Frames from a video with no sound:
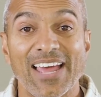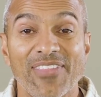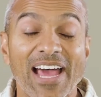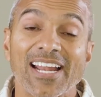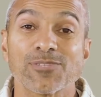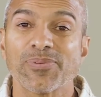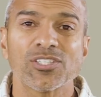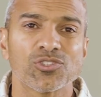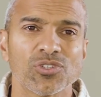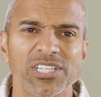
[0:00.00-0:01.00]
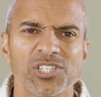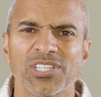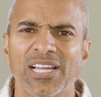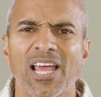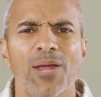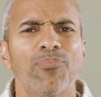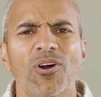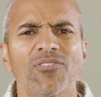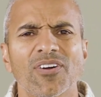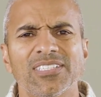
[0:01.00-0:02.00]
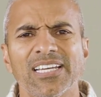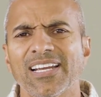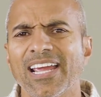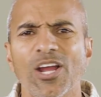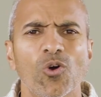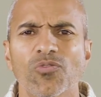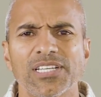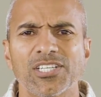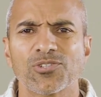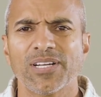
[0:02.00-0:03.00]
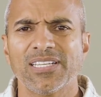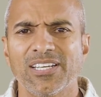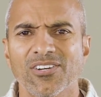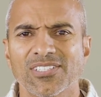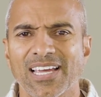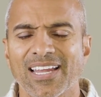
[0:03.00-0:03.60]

And that has been a tradition and part of our DNA over these 20 years that